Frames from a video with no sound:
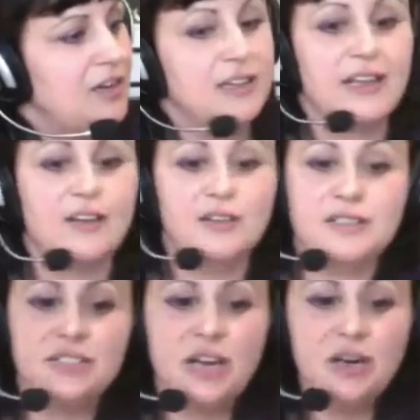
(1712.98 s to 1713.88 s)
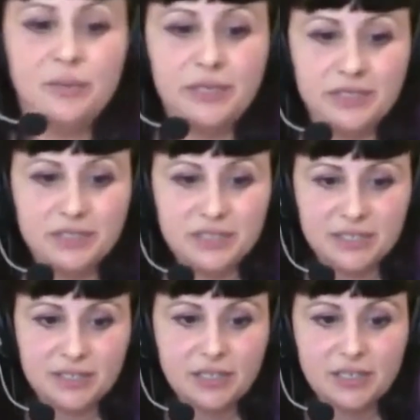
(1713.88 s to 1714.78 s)
uh, like
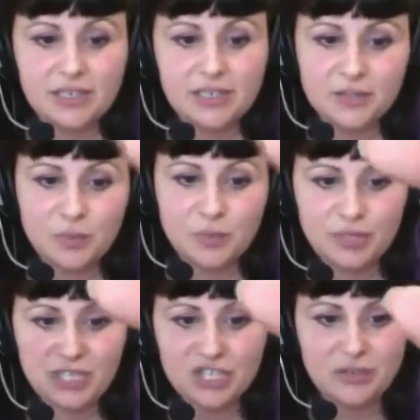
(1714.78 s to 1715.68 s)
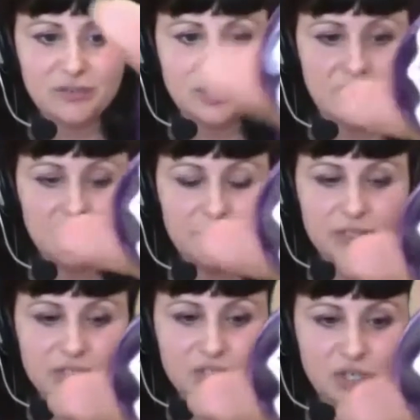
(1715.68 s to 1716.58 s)
Darwin's it's a reproduction of
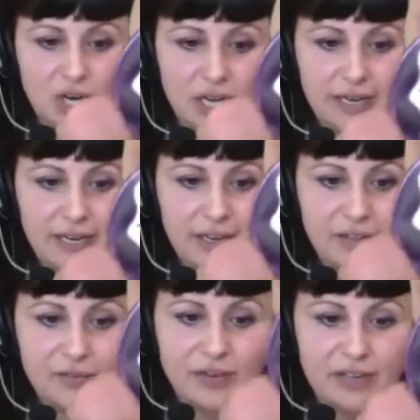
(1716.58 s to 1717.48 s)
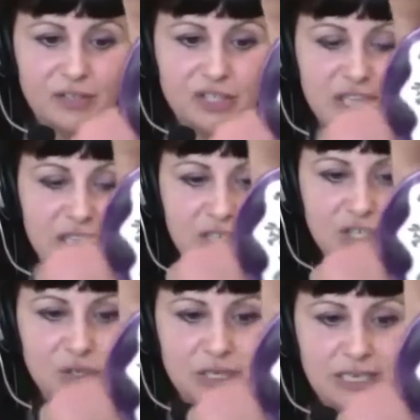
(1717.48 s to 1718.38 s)
Darwin's drawing, the phylogenetic
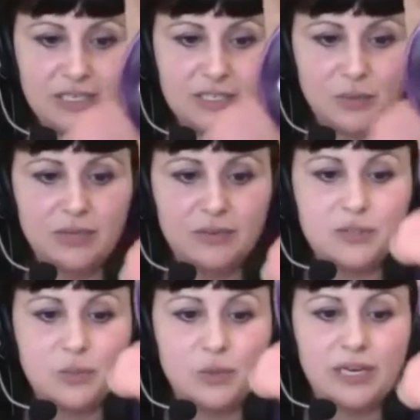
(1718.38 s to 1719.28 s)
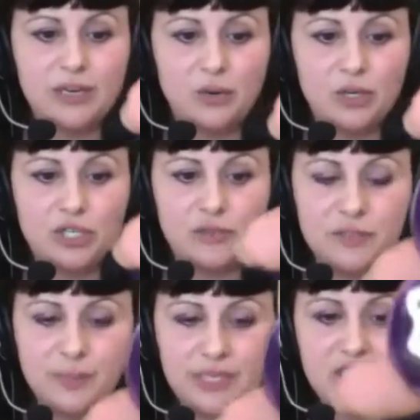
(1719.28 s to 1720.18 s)
tree. So when he was working on Origin of
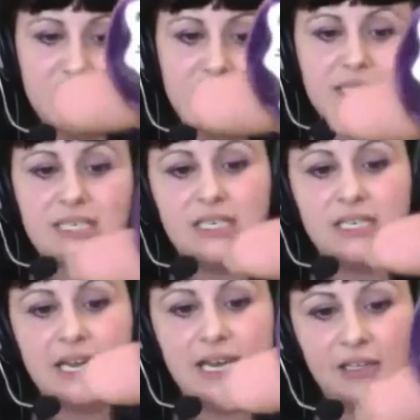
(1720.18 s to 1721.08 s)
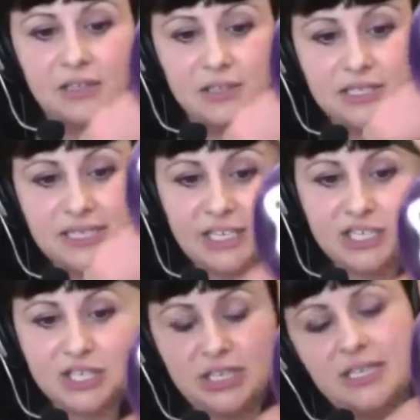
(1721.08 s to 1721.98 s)
Species, he had a little
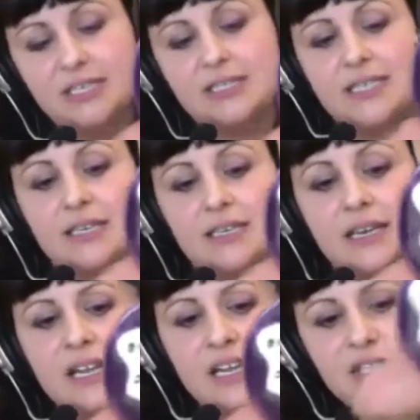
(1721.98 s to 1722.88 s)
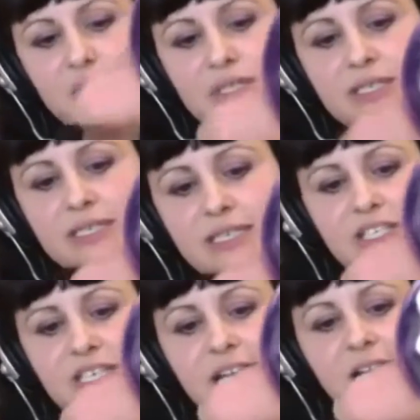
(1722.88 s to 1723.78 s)
sketch that he did, and he sort of
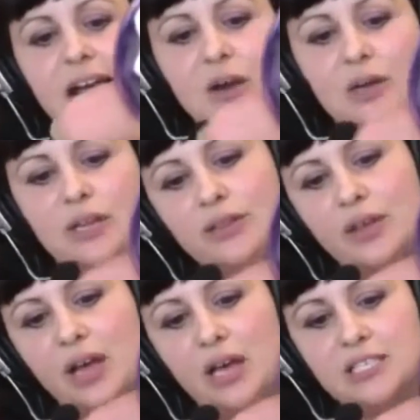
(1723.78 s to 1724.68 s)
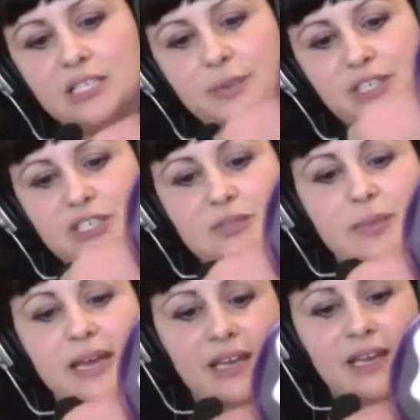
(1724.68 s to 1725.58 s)
sketched out how he thought species
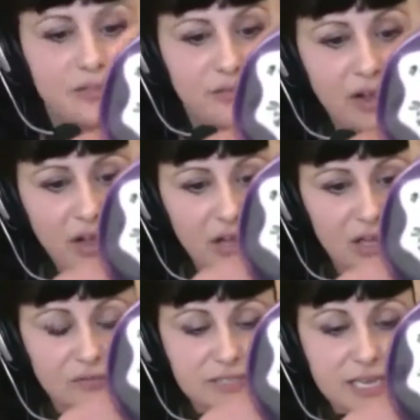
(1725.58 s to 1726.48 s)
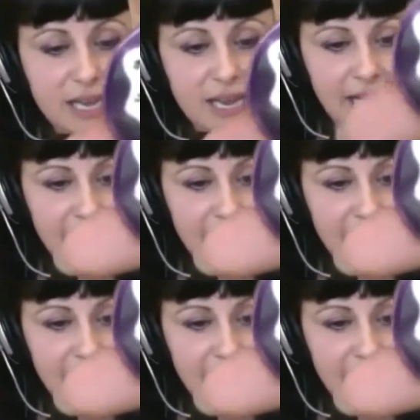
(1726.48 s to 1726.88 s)
may have evolved.